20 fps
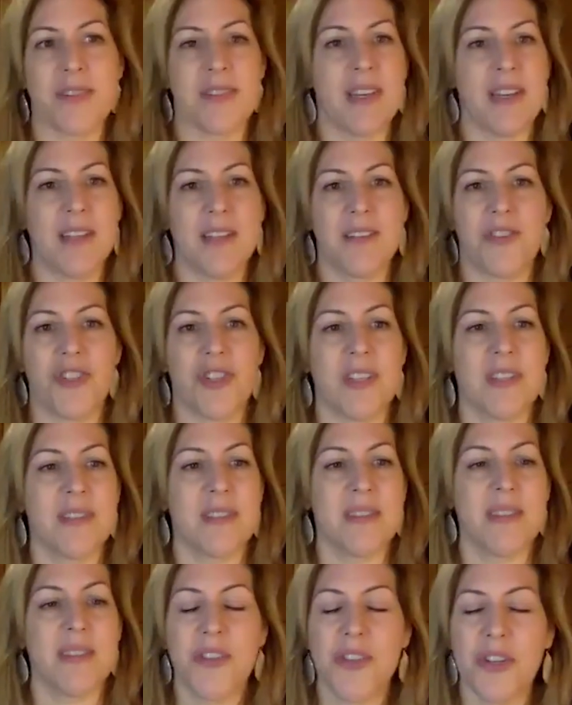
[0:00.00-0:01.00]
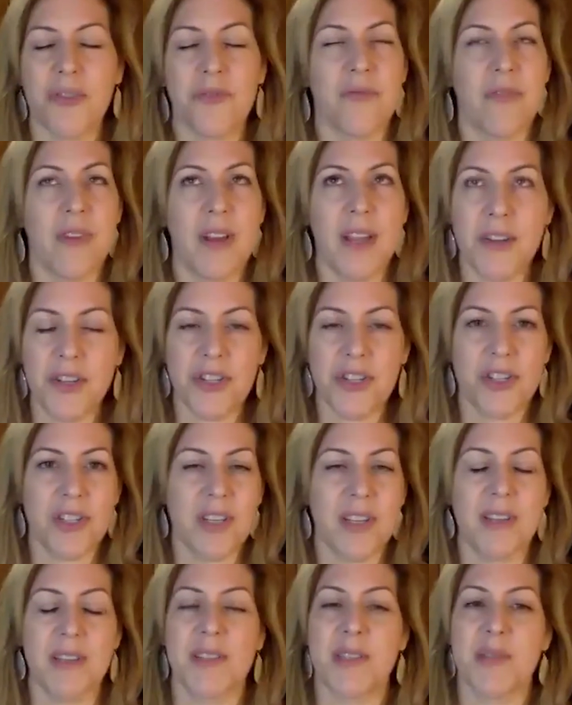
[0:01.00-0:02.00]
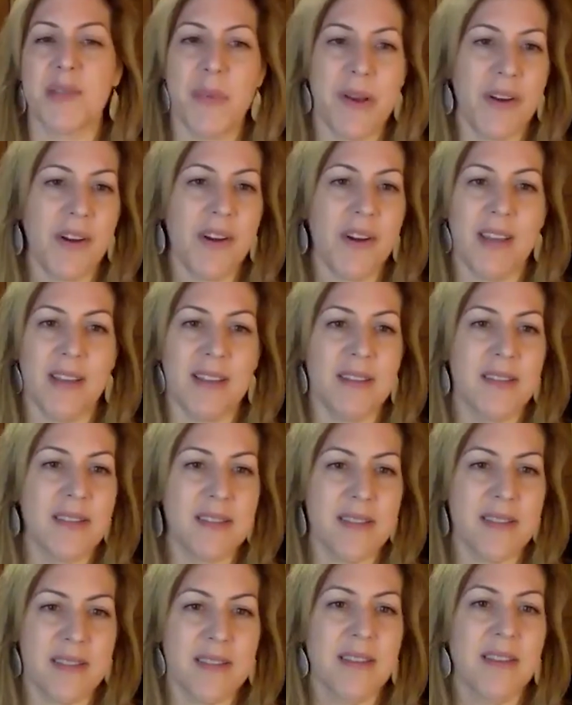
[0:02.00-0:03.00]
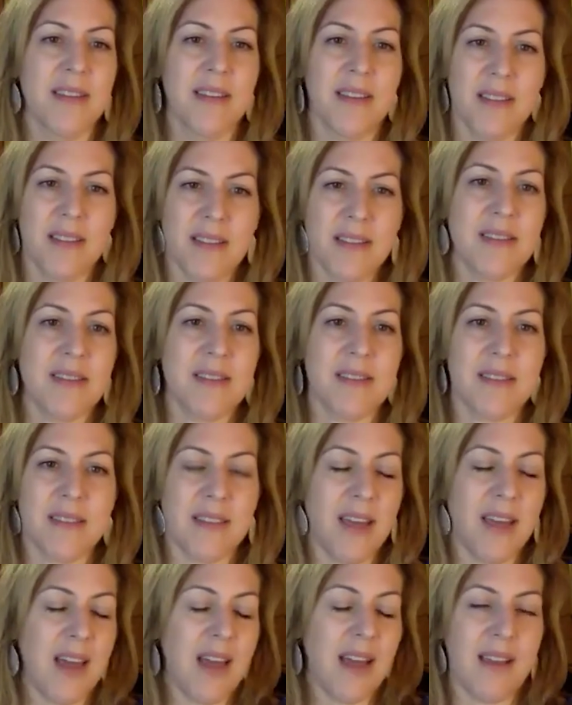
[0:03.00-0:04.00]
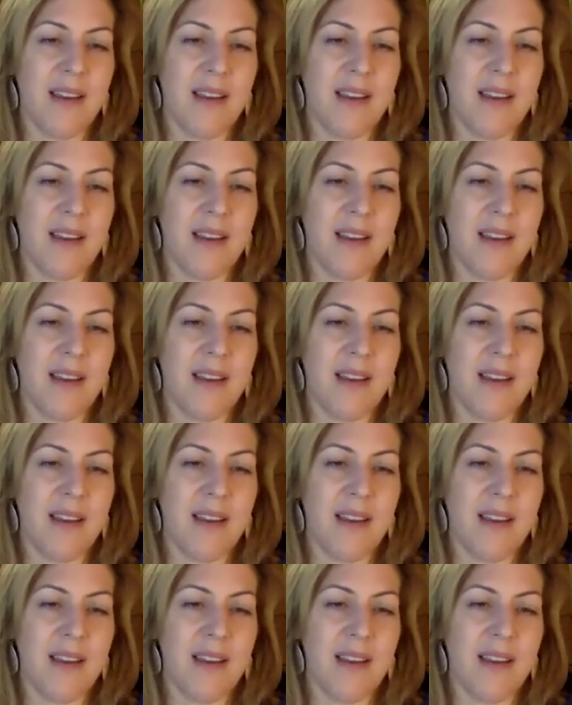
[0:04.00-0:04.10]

and it's just such a rich experience that